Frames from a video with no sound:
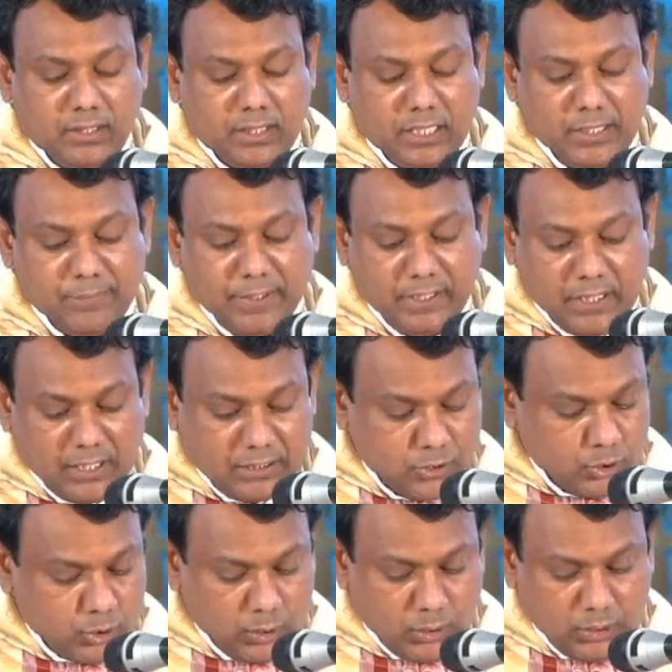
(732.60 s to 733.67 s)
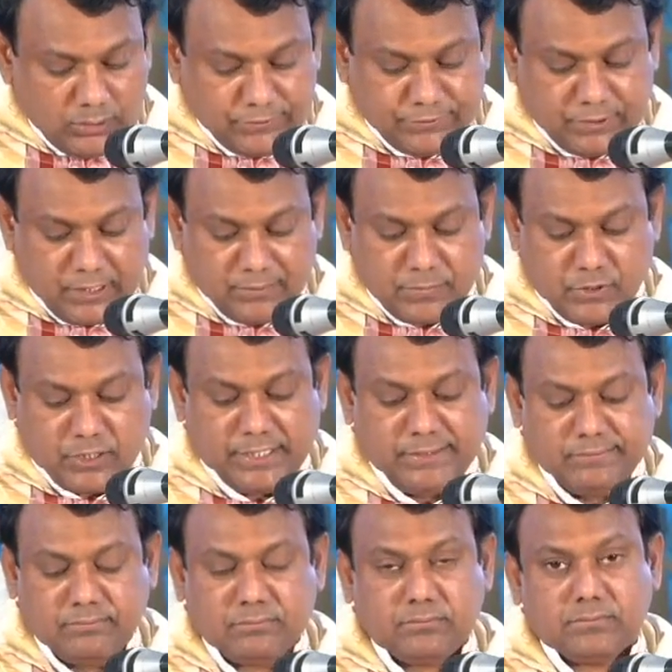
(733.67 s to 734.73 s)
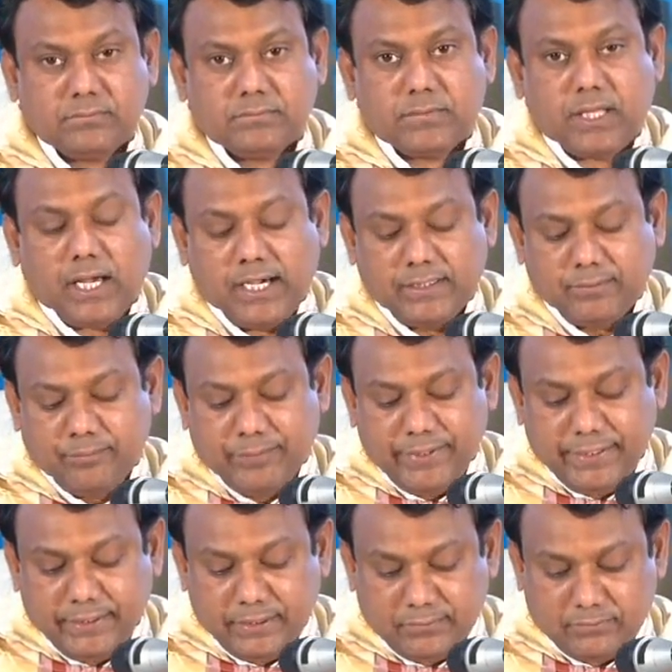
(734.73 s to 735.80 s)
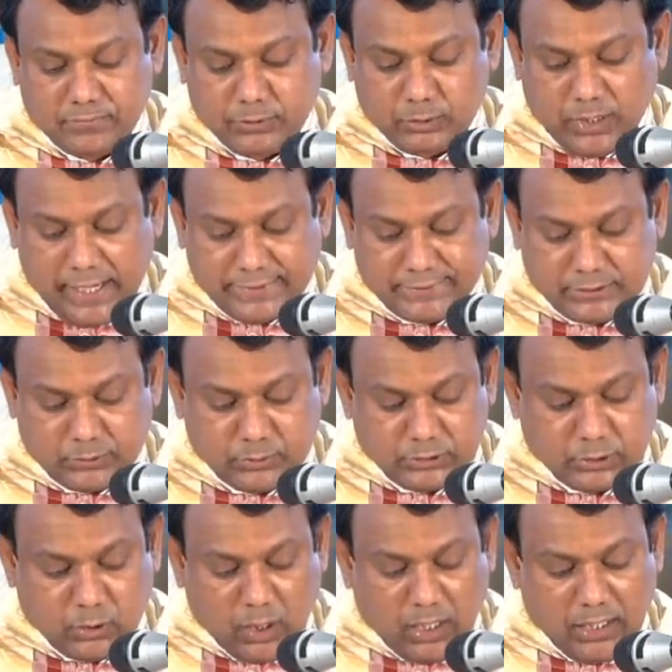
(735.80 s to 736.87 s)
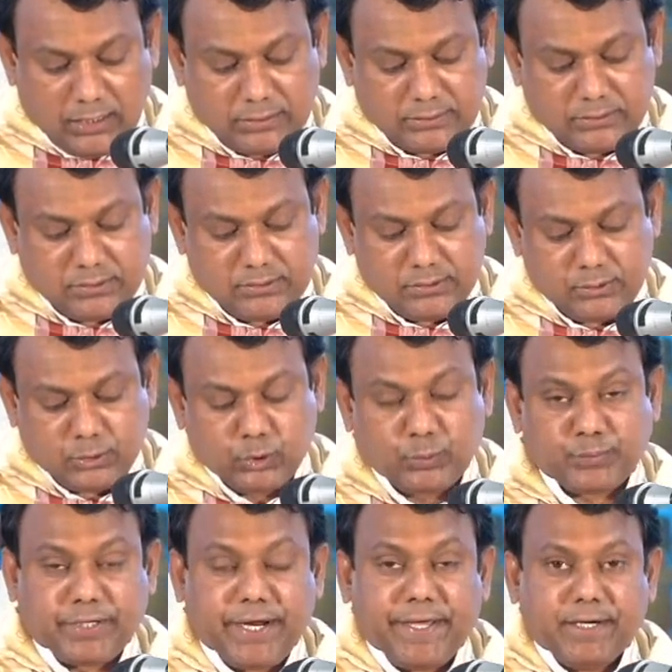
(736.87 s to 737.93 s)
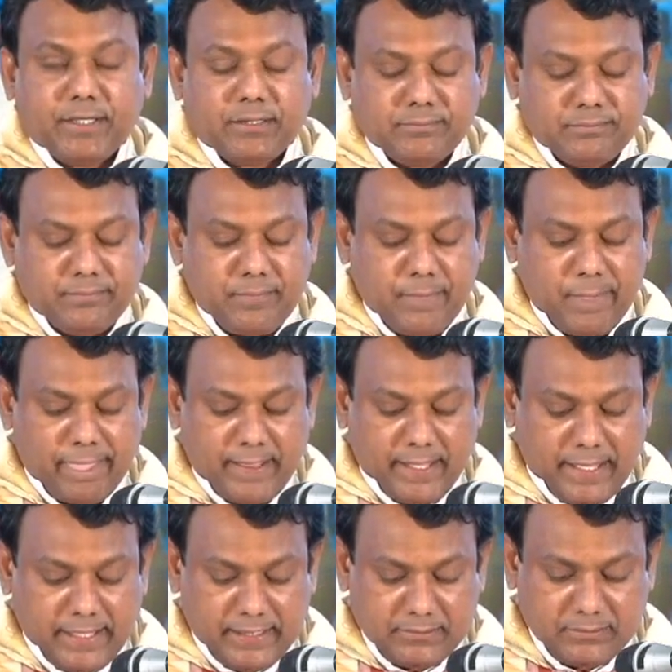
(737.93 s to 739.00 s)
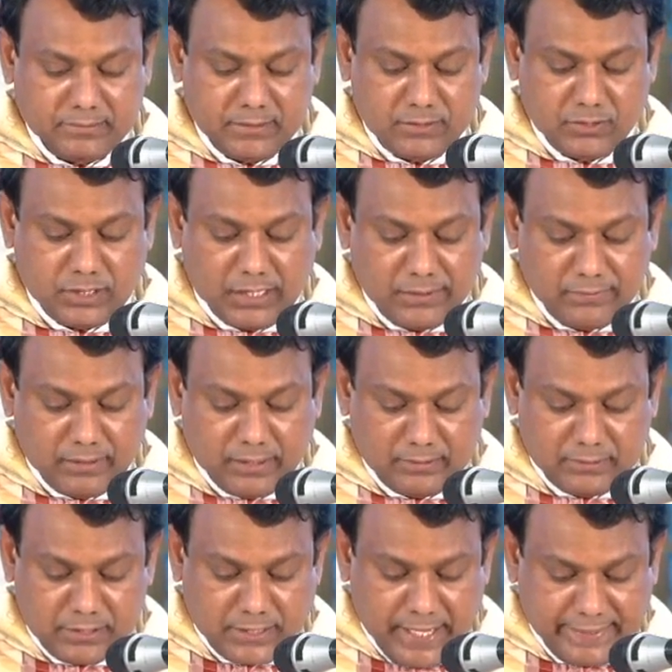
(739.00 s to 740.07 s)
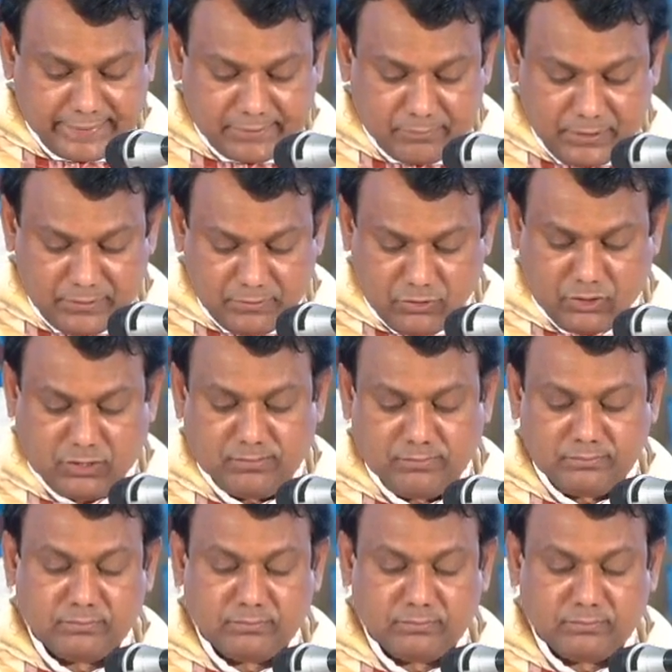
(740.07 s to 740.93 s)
keeping our soul from sin and being united with God through prayer and the sacraments.